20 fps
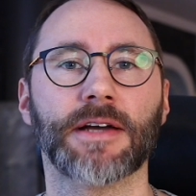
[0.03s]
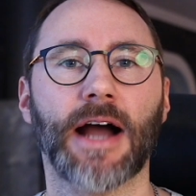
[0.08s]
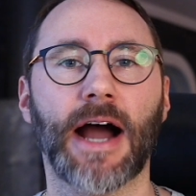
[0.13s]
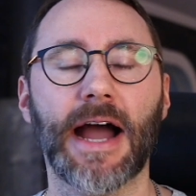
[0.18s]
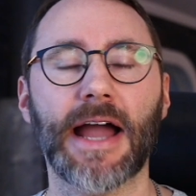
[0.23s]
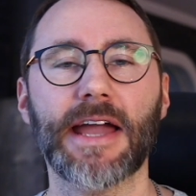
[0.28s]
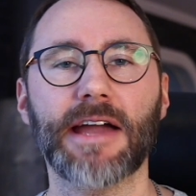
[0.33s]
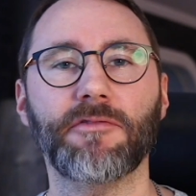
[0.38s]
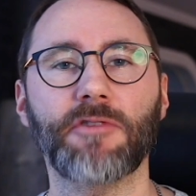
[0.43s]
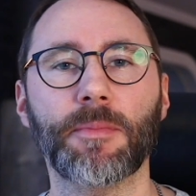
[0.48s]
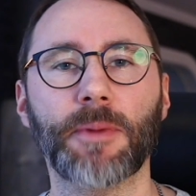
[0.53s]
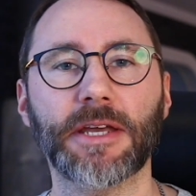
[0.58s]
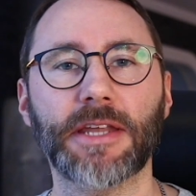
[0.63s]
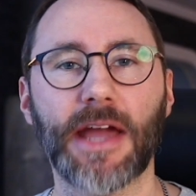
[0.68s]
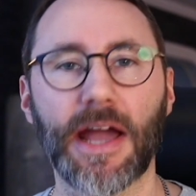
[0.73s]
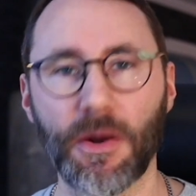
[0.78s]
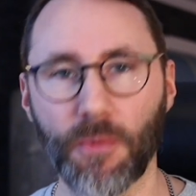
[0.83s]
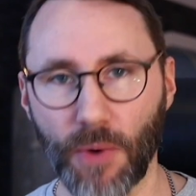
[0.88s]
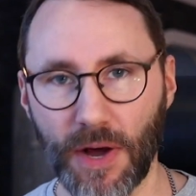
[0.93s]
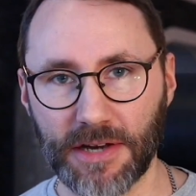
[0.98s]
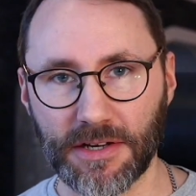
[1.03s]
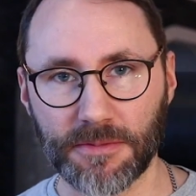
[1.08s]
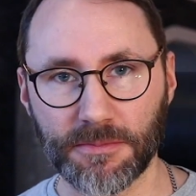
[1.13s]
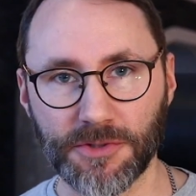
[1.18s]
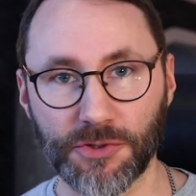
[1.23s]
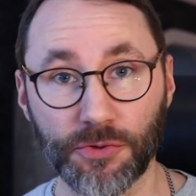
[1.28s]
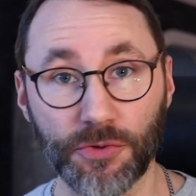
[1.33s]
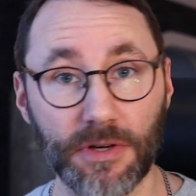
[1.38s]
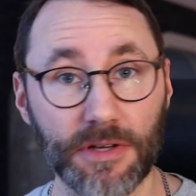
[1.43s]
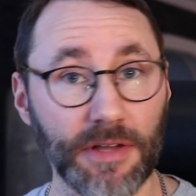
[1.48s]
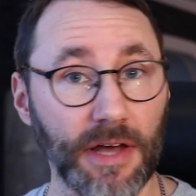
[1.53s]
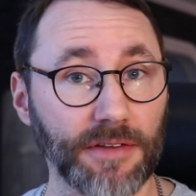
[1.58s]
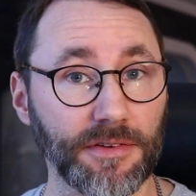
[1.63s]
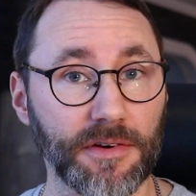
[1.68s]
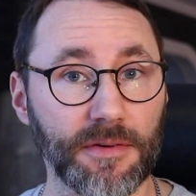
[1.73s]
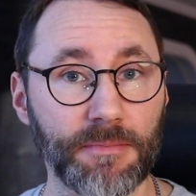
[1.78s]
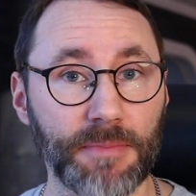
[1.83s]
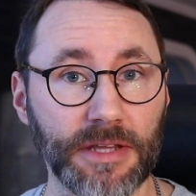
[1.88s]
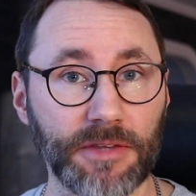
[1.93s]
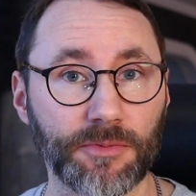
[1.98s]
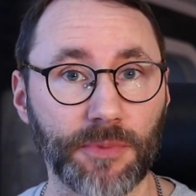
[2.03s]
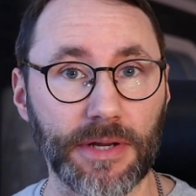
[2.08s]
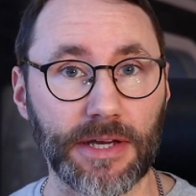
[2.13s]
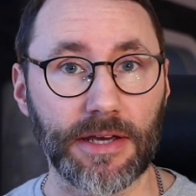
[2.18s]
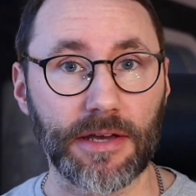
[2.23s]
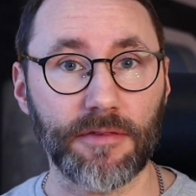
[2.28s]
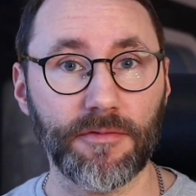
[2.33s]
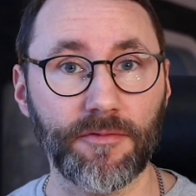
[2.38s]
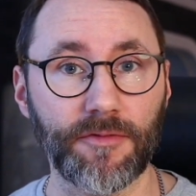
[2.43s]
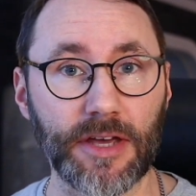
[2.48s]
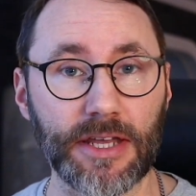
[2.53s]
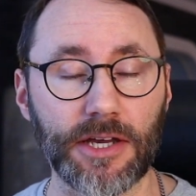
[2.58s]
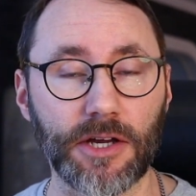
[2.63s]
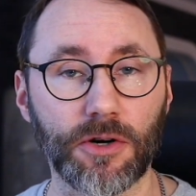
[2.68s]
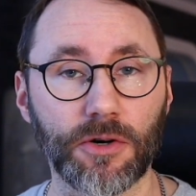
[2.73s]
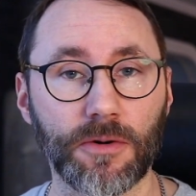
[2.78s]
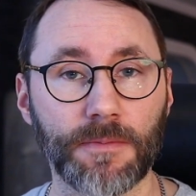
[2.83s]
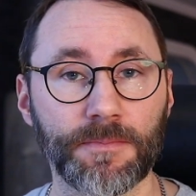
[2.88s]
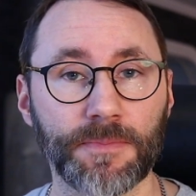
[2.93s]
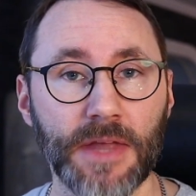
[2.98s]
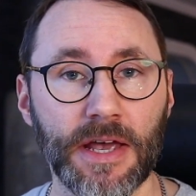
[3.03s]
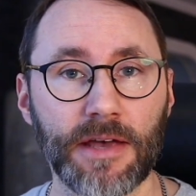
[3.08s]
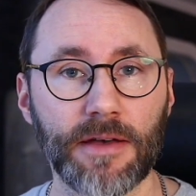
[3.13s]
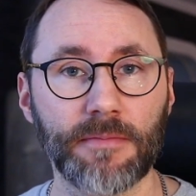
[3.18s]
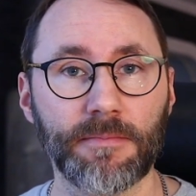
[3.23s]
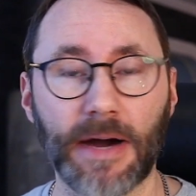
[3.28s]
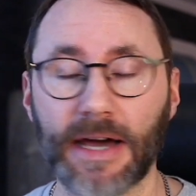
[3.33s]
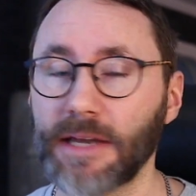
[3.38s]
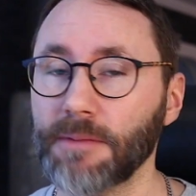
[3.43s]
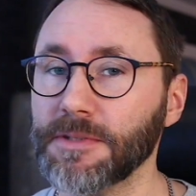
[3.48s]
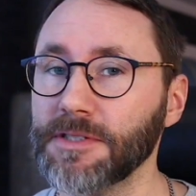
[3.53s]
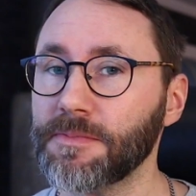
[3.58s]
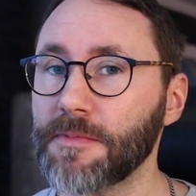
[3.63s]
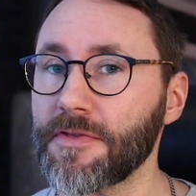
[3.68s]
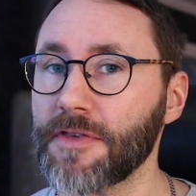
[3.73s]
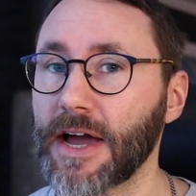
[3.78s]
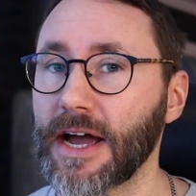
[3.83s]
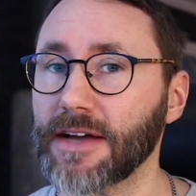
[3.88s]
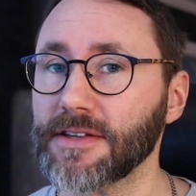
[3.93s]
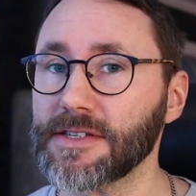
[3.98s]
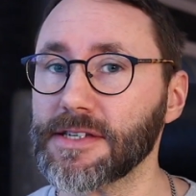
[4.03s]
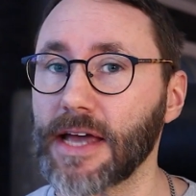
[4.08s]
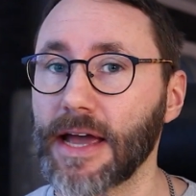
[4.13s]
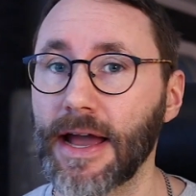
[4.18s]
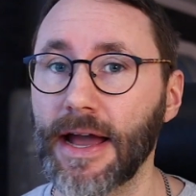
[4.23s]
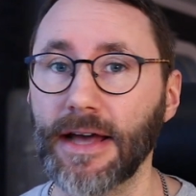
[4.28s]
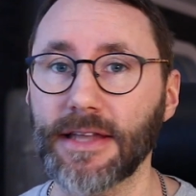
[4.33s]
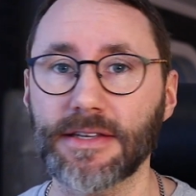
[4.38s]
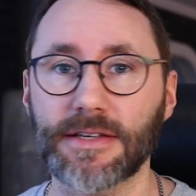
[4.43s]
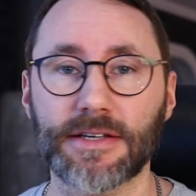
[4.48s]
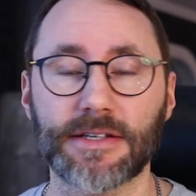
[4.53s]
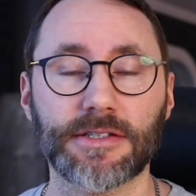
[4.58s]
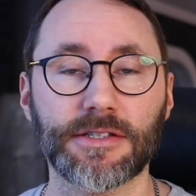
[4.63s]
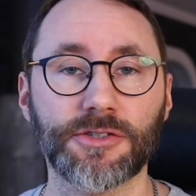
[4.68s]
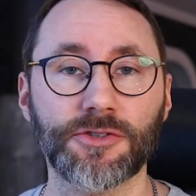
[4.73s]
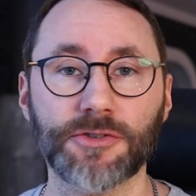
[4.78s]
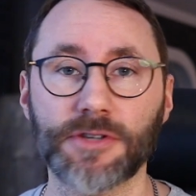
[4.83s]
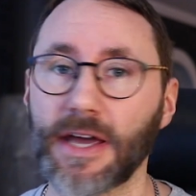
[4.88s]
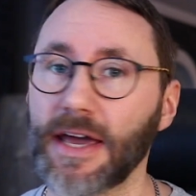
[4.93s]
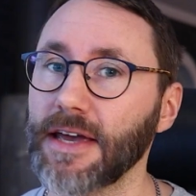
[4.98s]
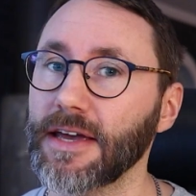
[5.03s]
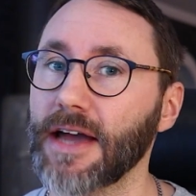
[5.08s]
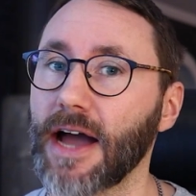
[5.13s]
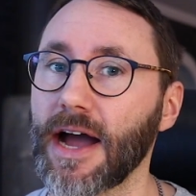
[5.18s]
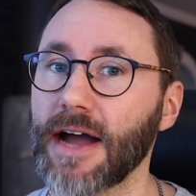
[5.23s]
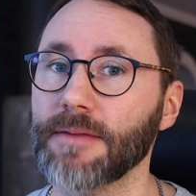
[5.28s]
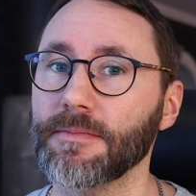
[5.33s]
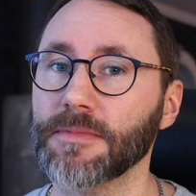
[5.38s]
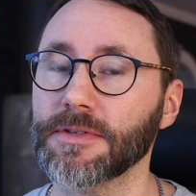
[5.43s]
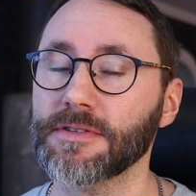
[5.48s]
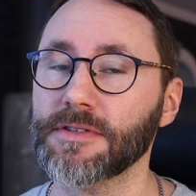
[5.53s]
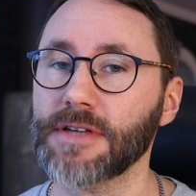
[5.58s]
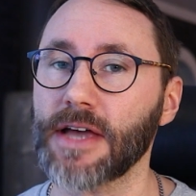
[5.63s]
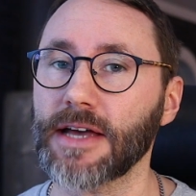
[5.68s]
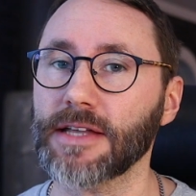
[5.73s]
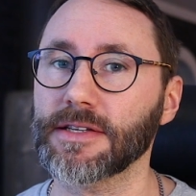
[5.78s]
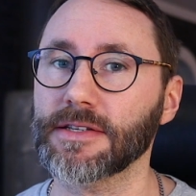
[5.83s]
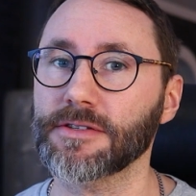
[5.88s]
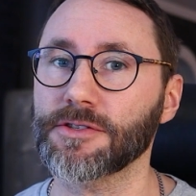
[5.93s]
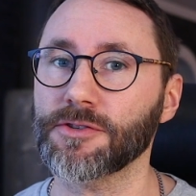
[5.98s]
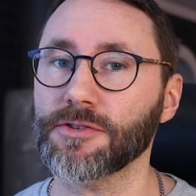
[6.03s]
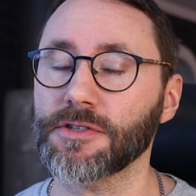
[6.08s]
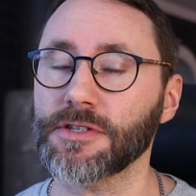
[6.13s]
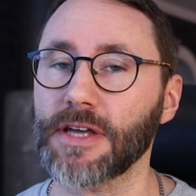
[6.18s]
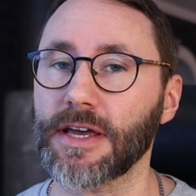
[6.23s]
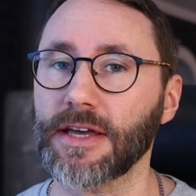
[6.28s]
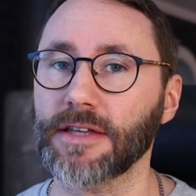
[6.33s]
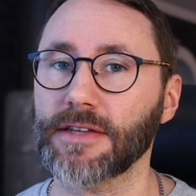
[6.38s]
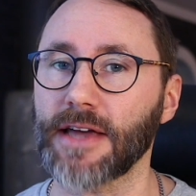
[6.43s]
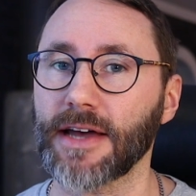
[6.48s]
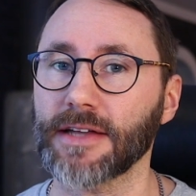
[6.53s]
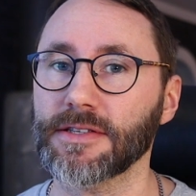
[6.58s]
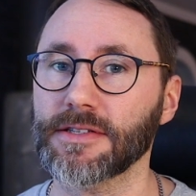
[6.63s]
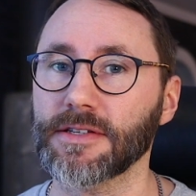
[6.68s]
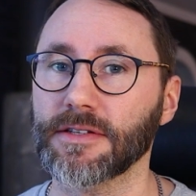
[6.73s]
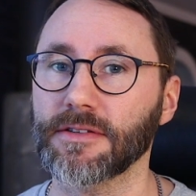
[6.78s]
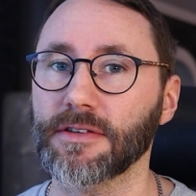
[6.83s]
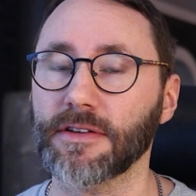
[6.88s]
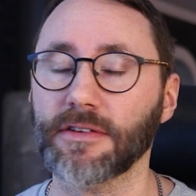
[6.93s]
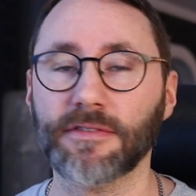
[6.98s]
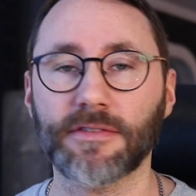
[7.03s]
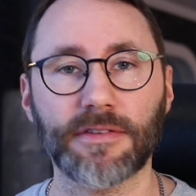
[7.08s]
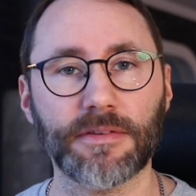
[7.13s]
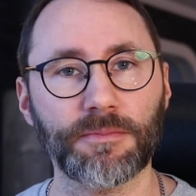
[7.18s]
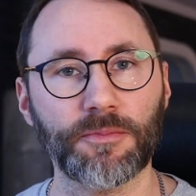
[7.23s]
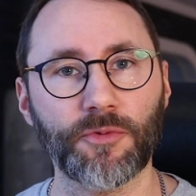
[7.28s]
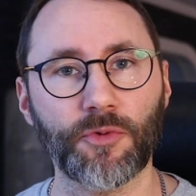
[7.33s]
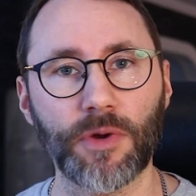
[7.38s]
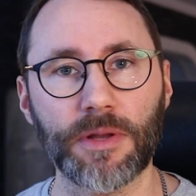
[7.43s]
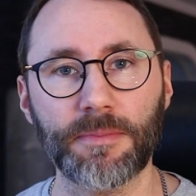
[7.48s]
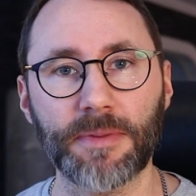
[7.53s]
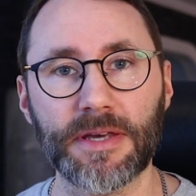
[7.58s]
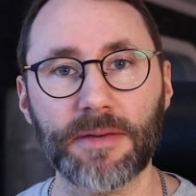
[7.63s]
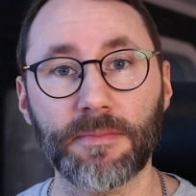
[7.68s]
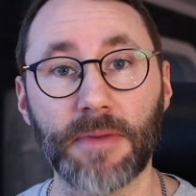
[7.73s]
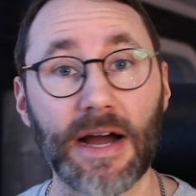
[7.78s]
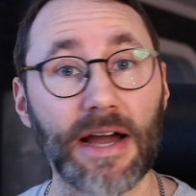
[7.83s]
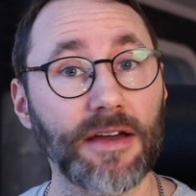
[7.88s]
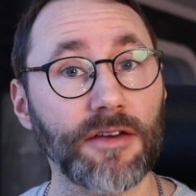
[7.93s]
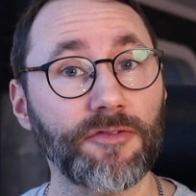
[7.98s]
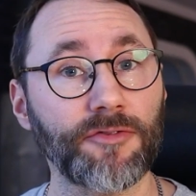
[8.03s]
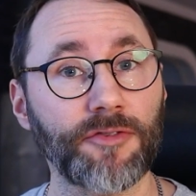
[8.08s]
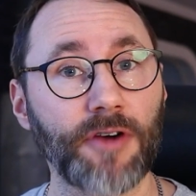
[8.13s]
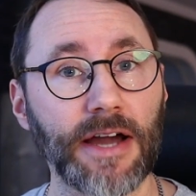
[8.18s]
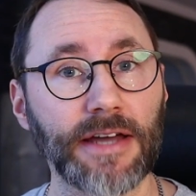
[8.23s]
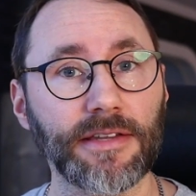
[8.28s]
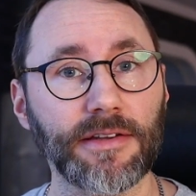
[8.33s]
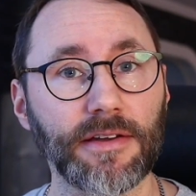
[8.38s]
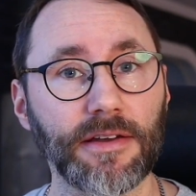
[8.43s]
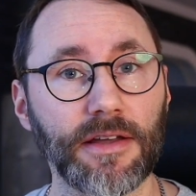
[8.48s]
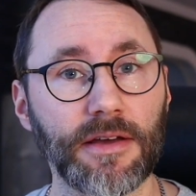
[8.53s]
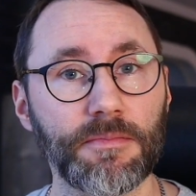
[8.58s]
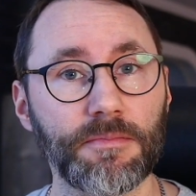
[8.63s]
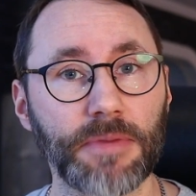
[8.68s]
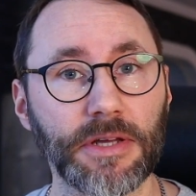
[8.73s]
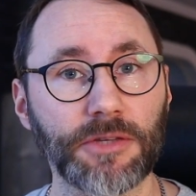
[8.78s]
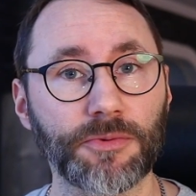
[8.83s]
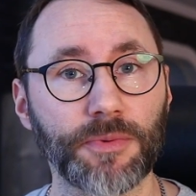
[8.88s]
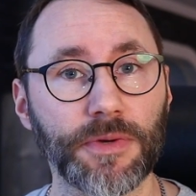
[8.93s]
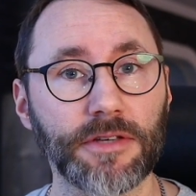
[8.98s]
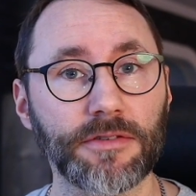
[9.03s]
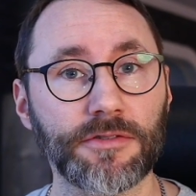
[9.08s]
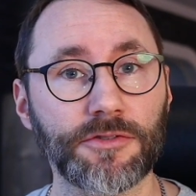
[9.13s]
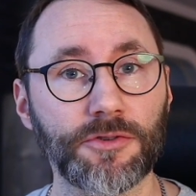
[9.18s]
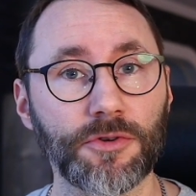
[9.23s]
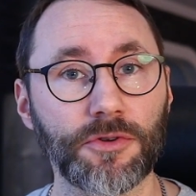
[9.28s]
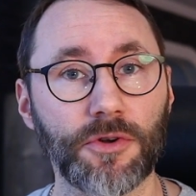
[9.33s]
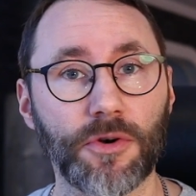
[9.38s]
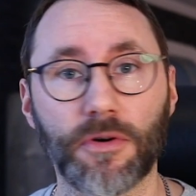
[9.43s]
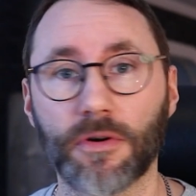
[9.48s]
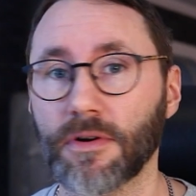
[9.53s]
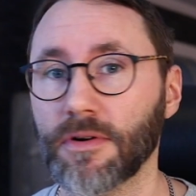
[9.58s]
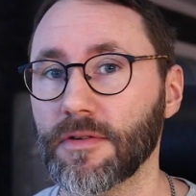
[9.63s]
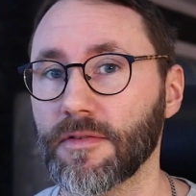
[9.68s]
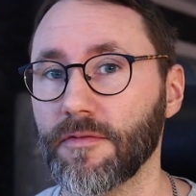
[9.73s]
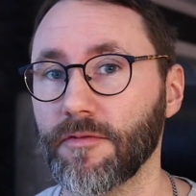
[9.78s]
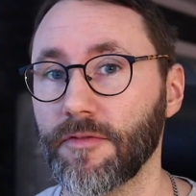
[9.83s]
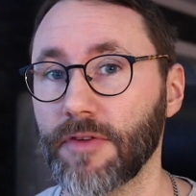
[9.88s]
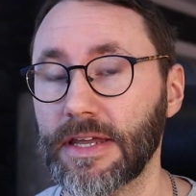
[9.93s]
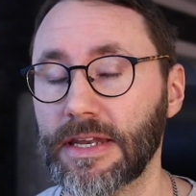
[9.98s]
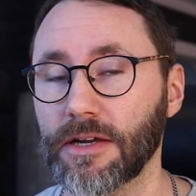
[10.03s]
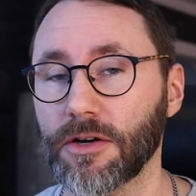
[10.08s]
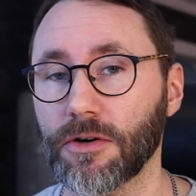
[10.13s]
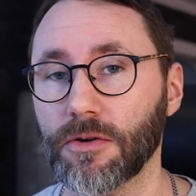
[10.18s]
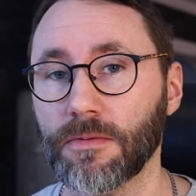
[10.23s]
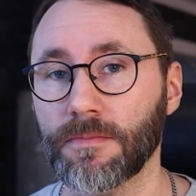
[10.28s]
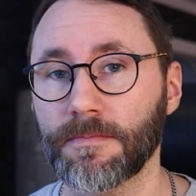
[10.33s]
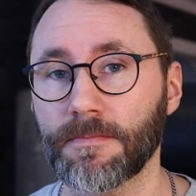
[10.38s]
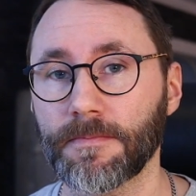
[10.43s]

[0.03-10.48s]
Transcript: Hi everybody and welcome to another Bitwig video. My name is Matthias and uh, today I'm sad to say that this will be my final Bitwig Studio video.